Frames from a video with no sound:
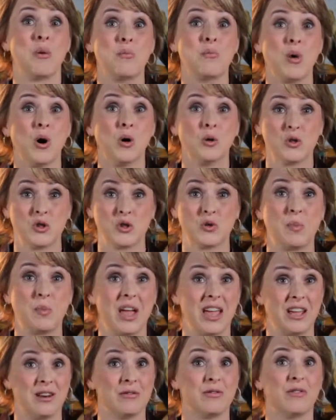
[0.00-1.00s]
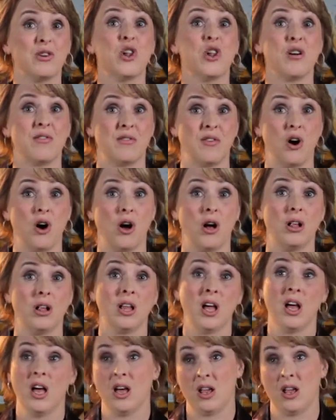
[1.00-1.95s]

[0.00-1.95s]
most painful of all.